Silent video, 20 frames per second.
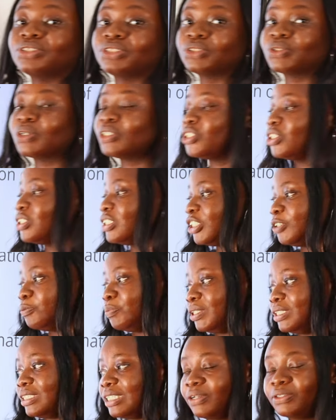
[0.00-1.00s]
to this question is
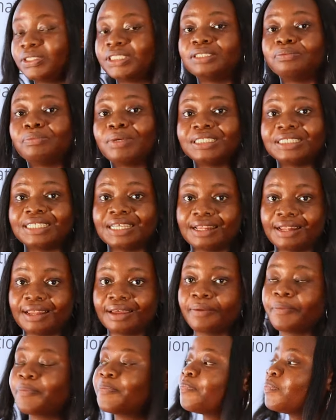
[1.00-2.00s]
B. Nelson
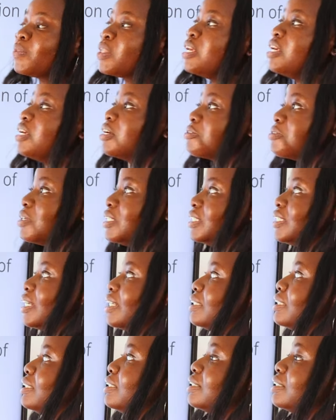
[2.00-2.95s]
Mandela. He created